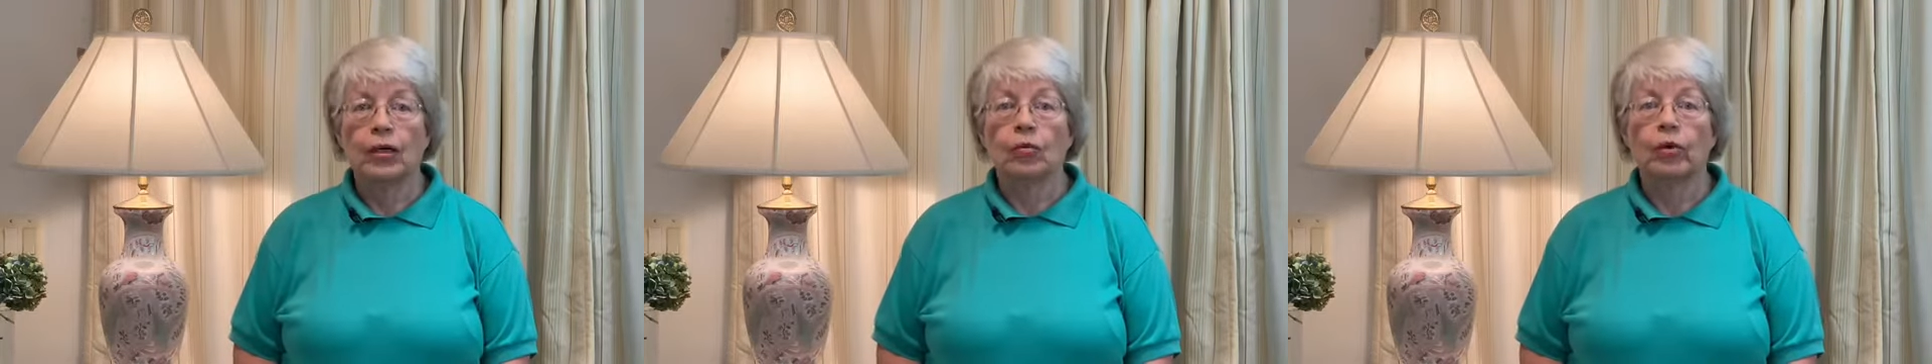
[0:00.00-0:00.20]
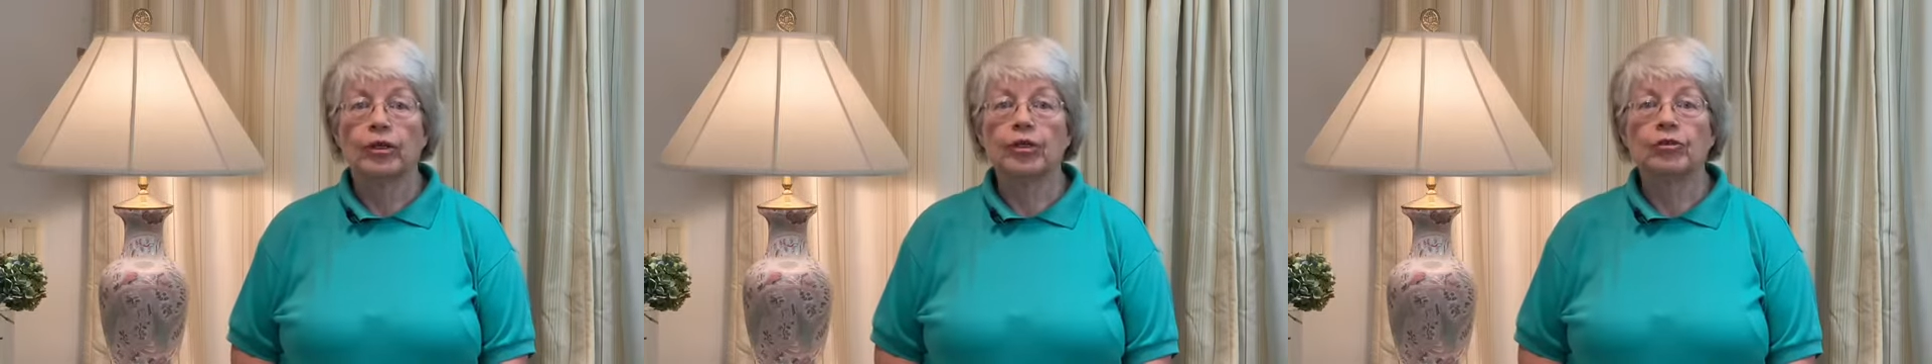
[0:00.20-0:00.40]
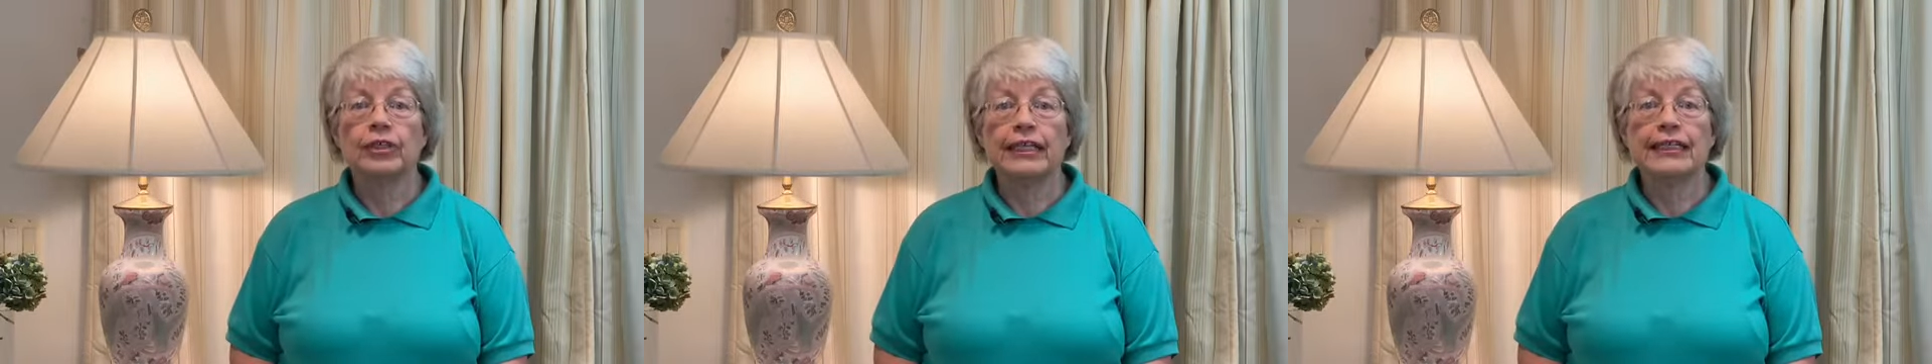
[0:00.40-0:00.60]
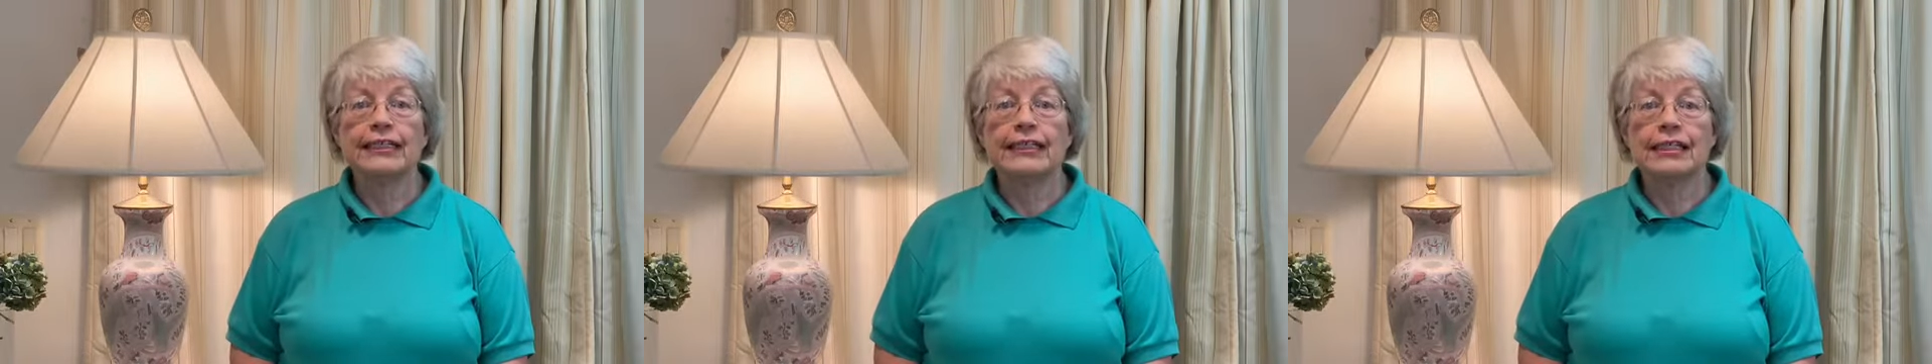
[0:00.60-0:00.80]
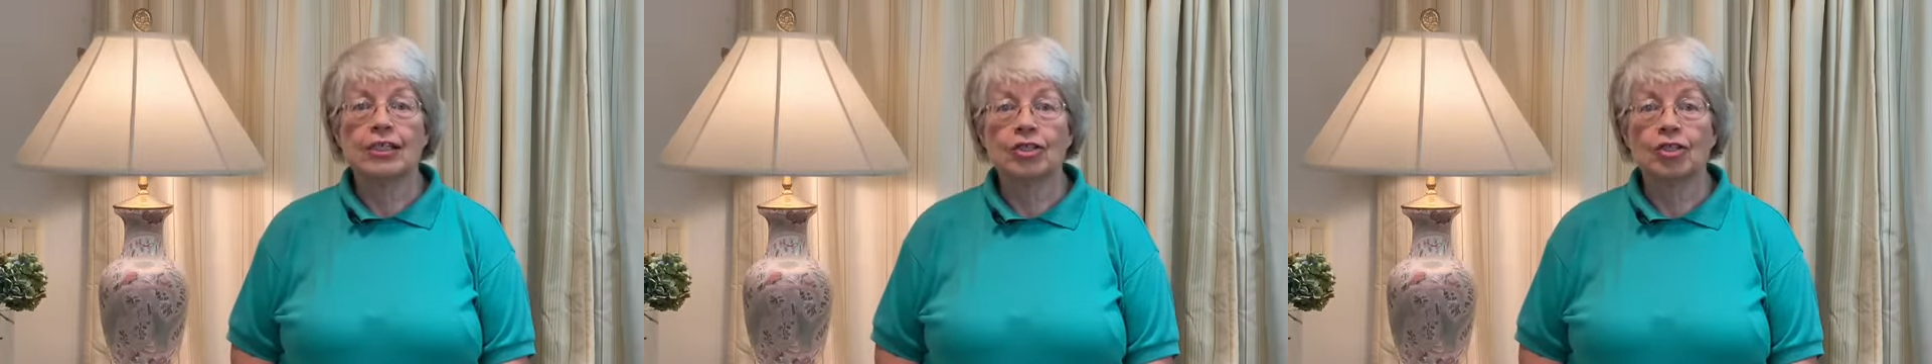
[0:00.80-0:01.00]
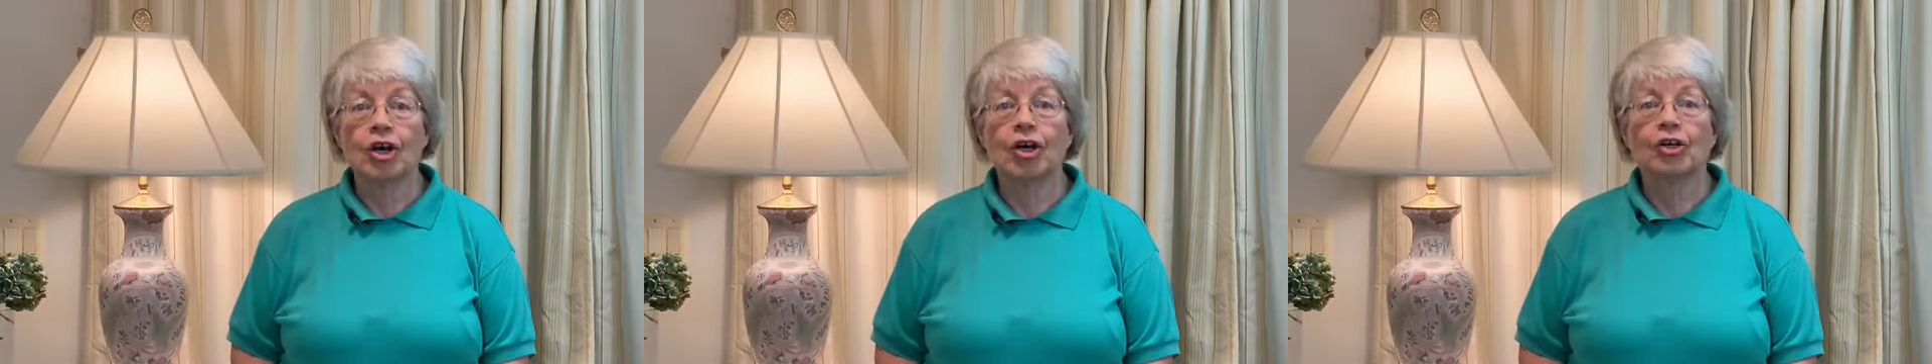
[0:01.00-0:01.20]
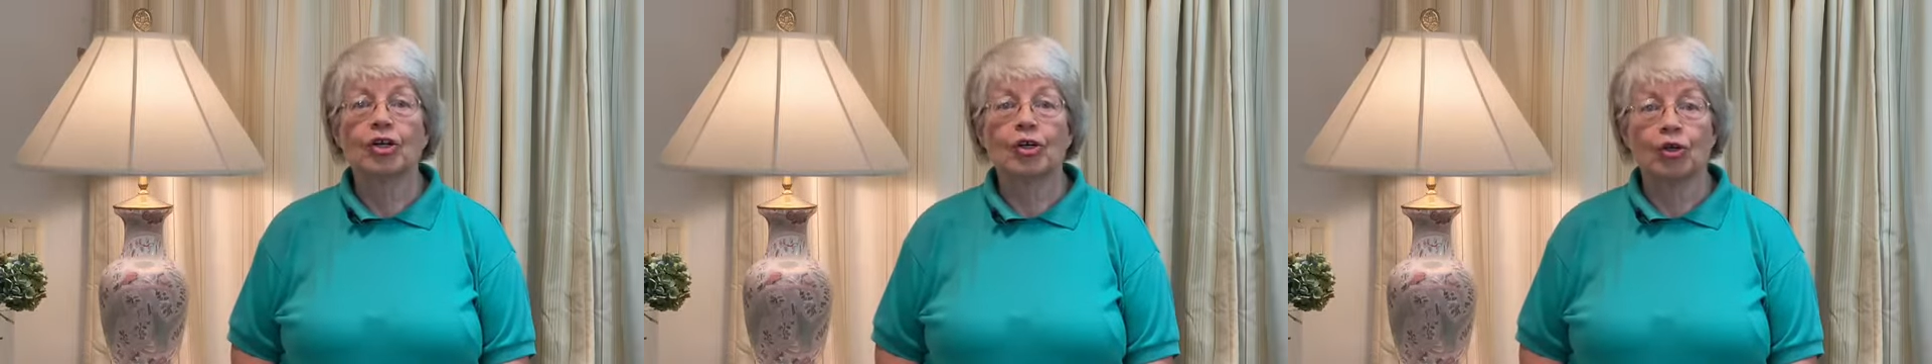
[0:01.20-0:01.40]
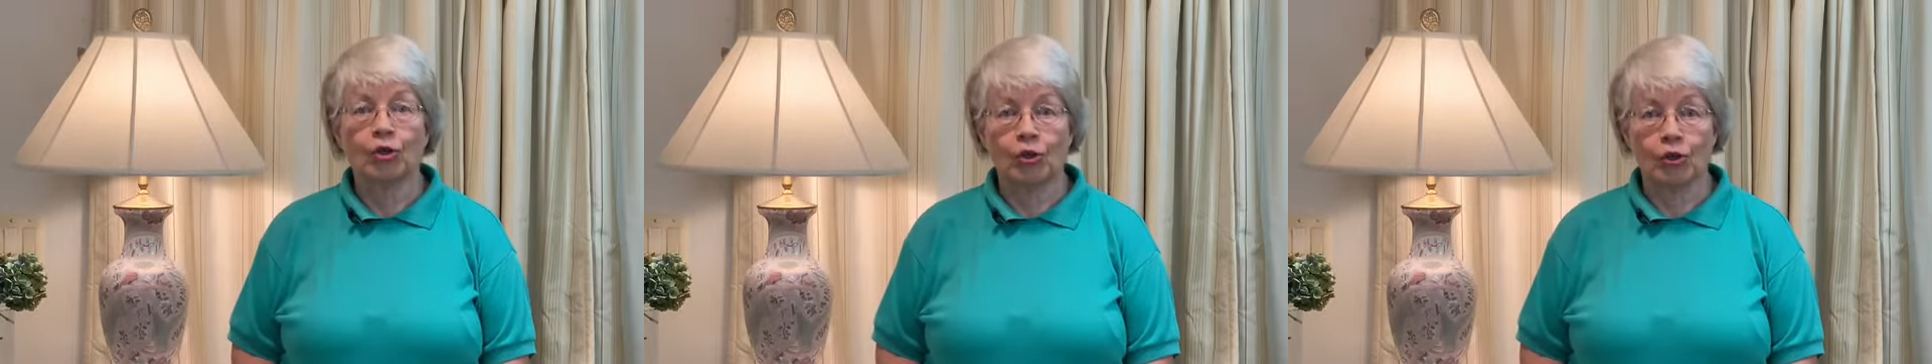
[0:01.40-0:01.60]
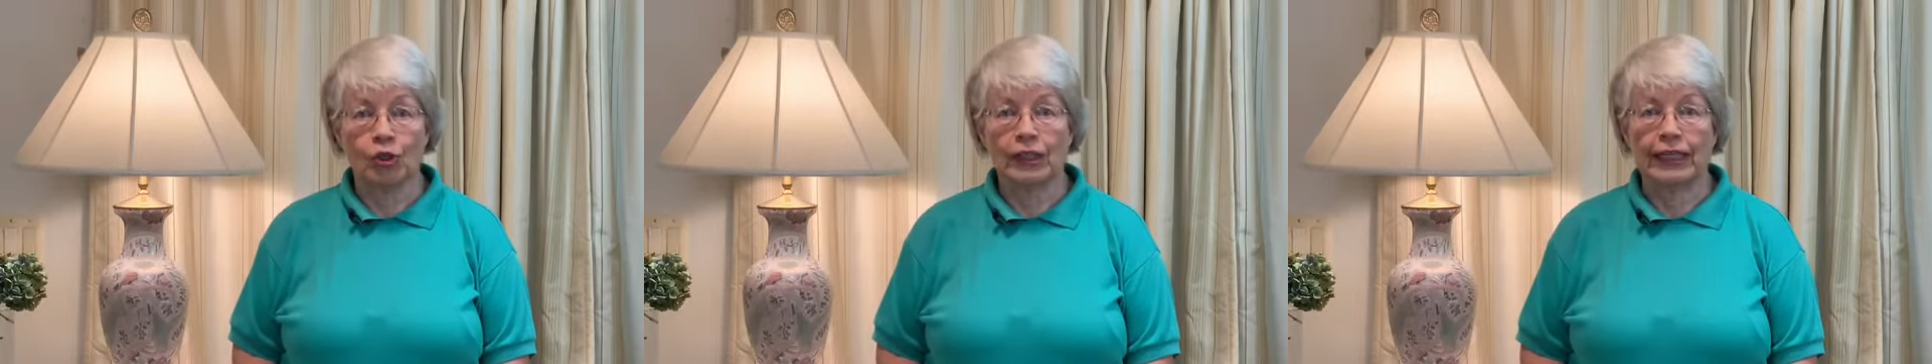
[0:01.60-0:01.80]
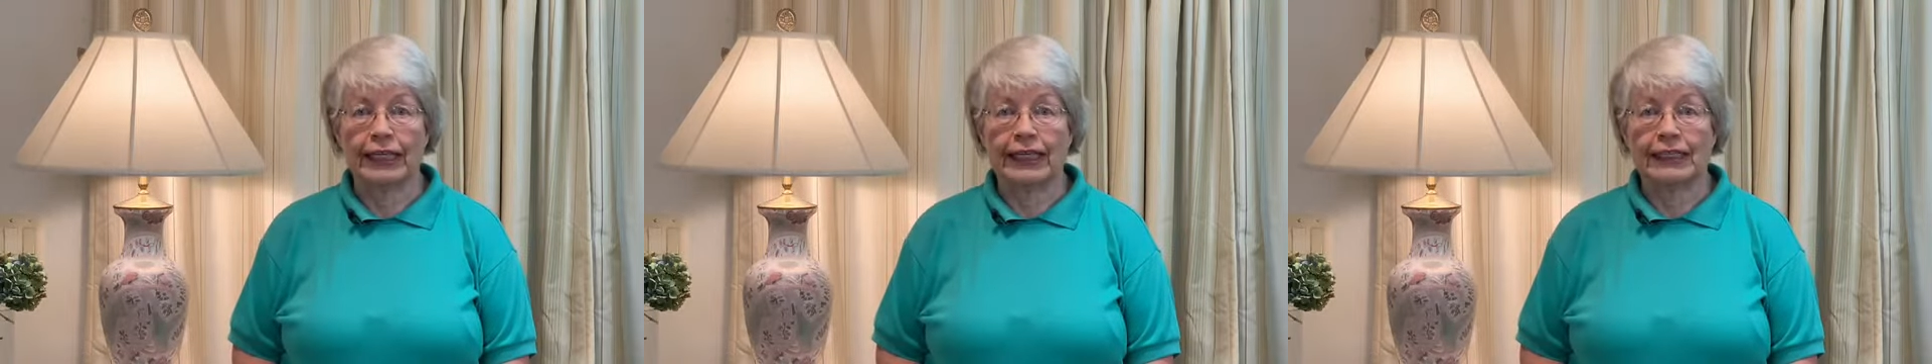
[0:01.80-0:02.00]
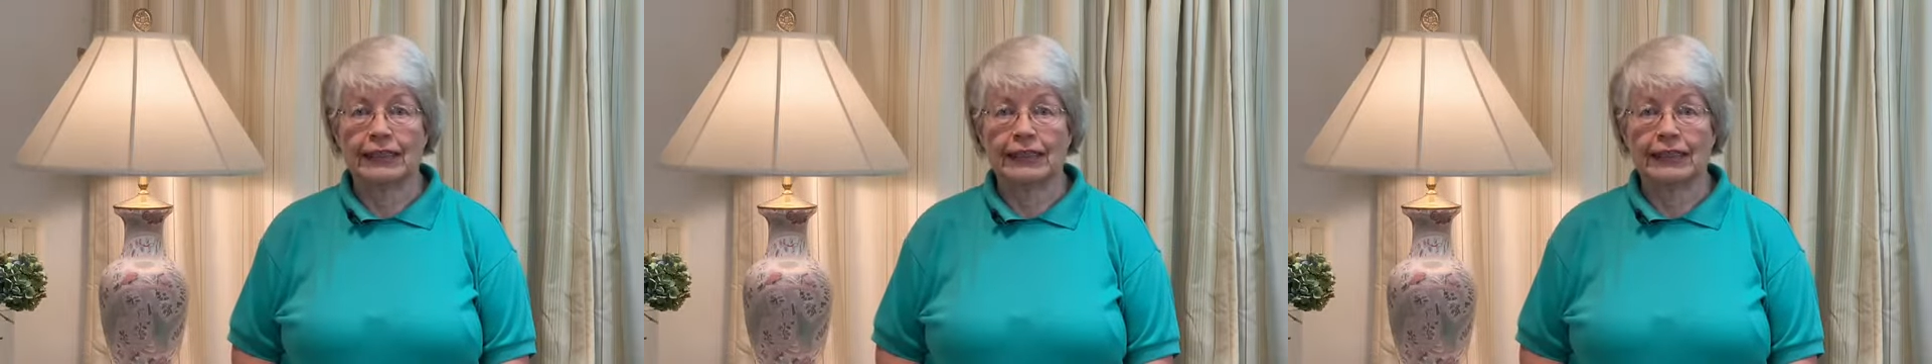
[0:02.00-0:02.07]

Well, you need to start early.